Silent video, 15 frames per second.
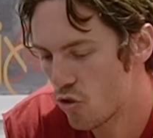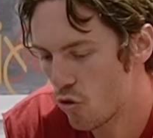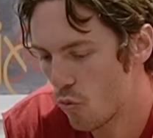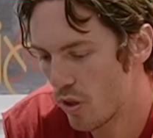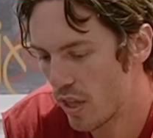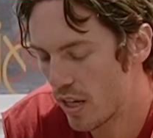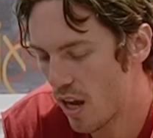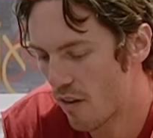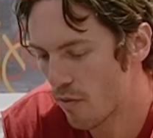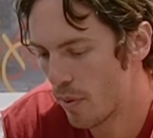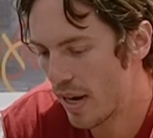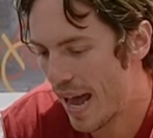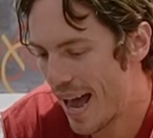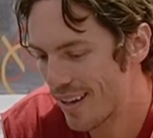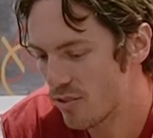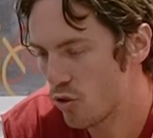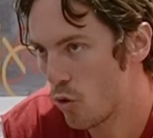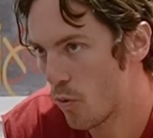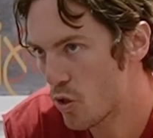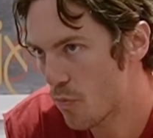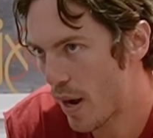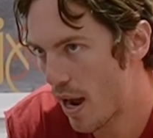when the government has too
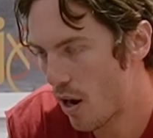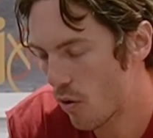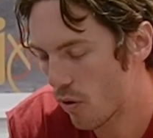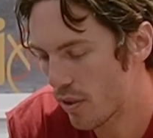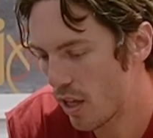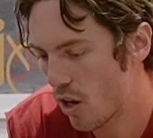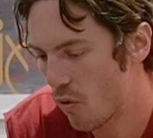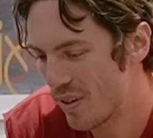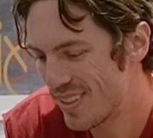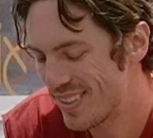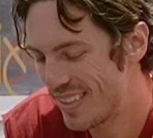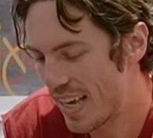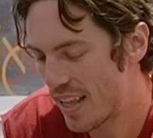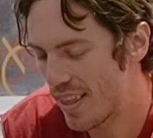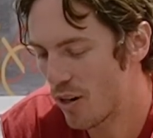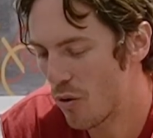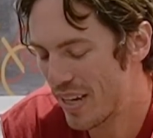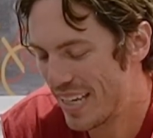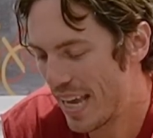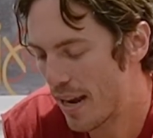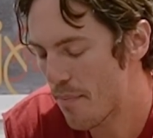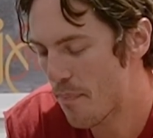much power, and they always get they
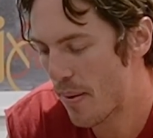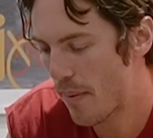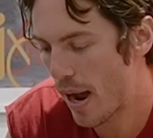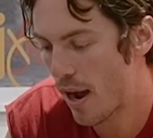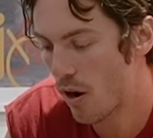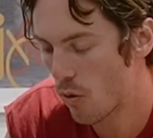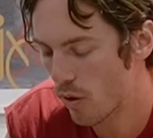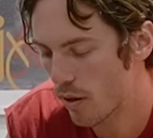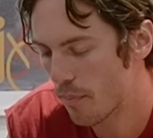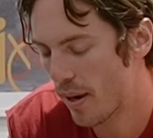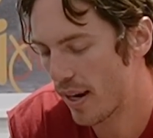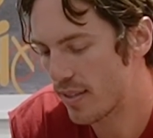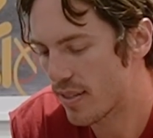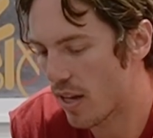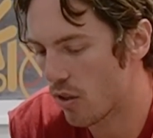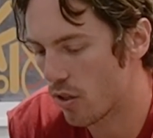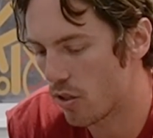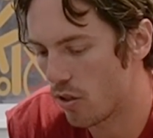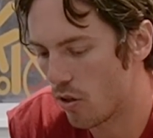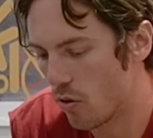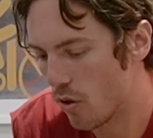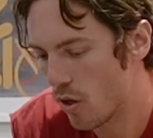don't get power by telling
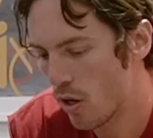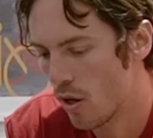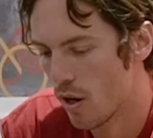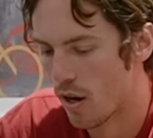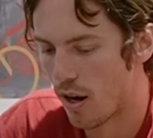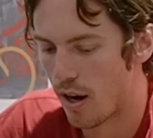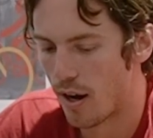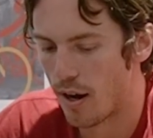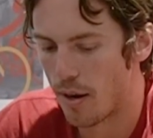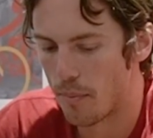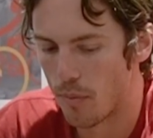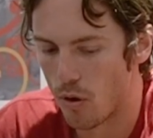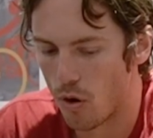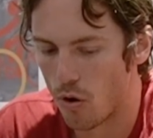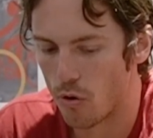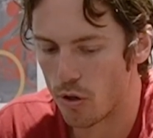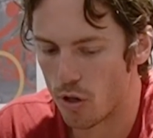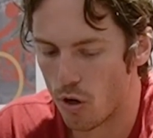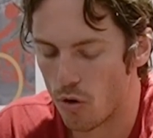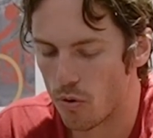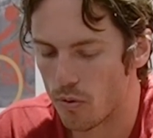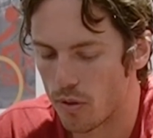you um, oh, you
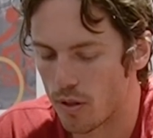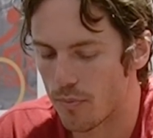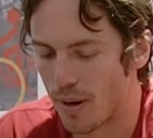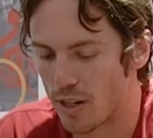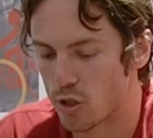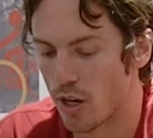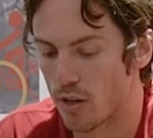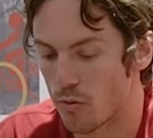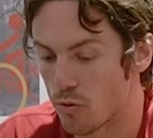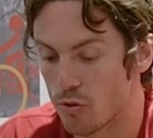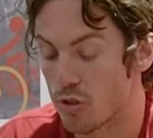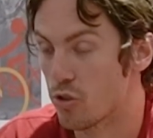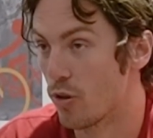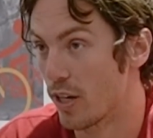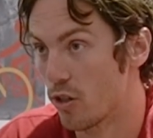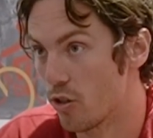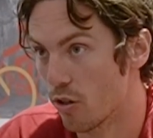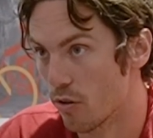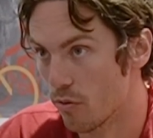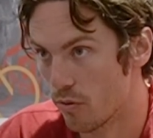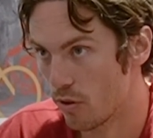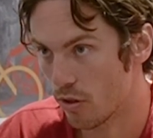know, you know, by trying to restrict
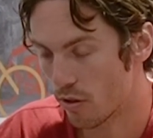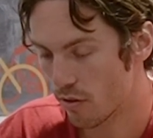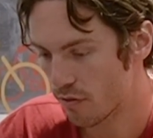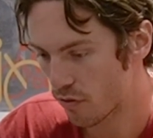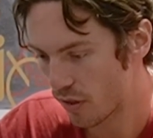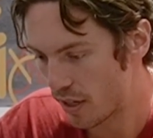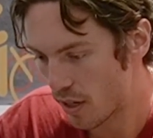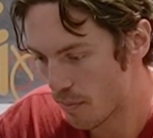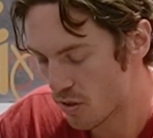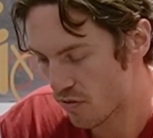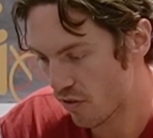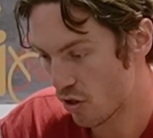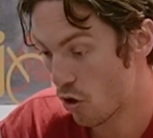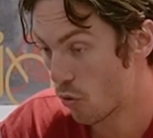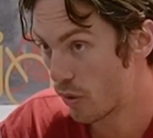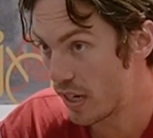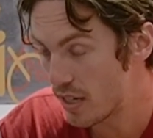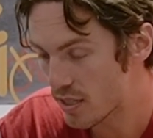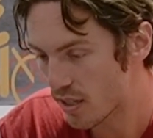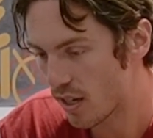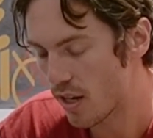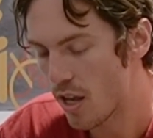your your freedoms for no
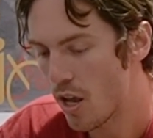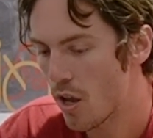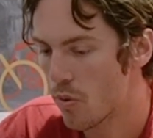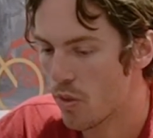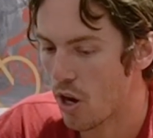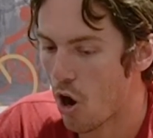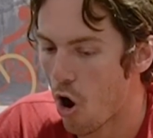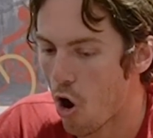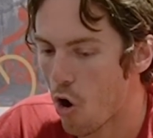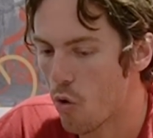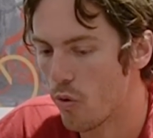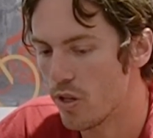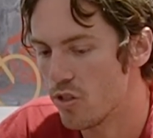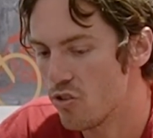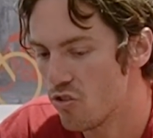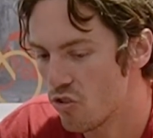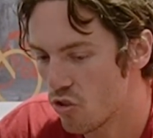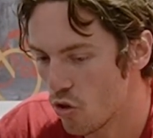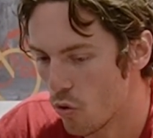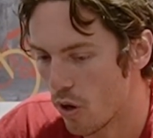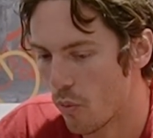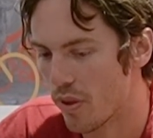reason, they always
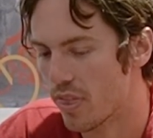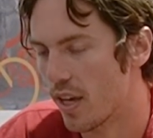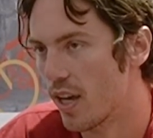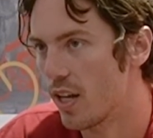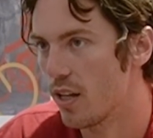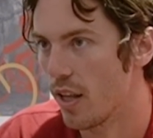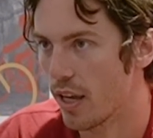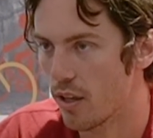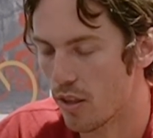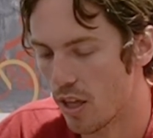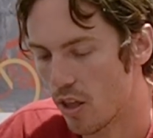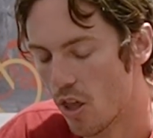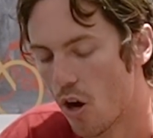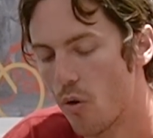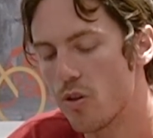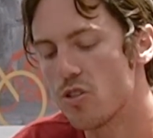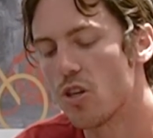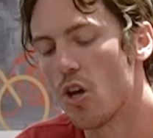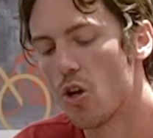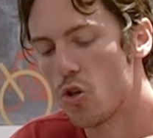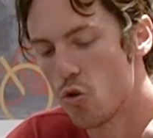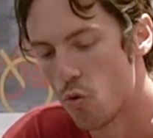do it with a hidden, like they, they always
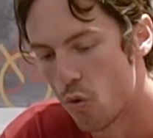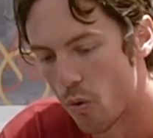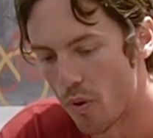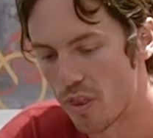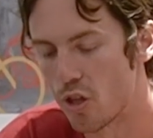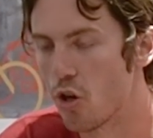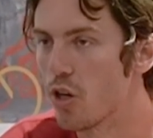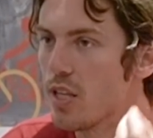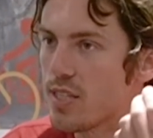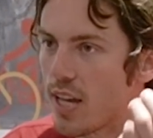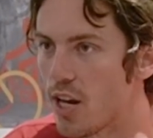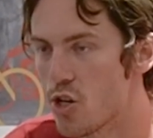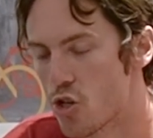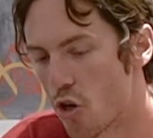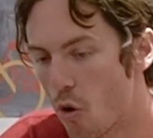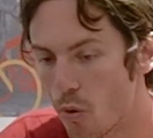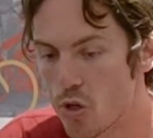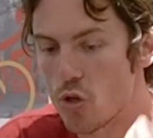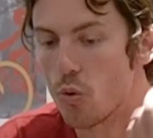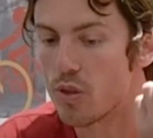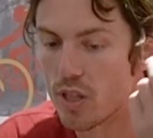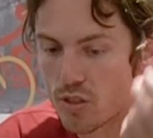do it with good intention. Oh, we're
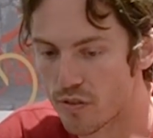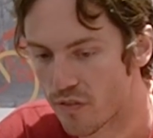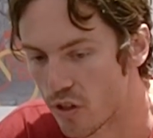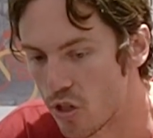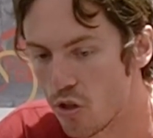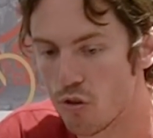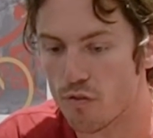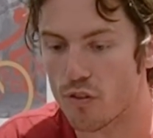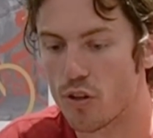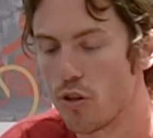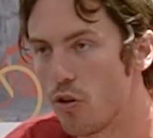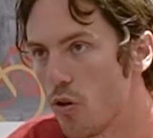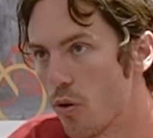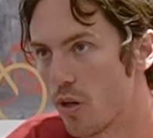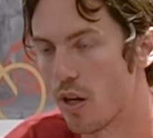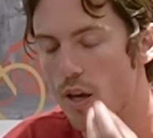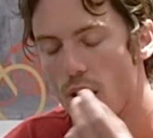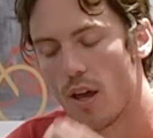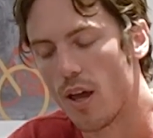doing this for you, for you, and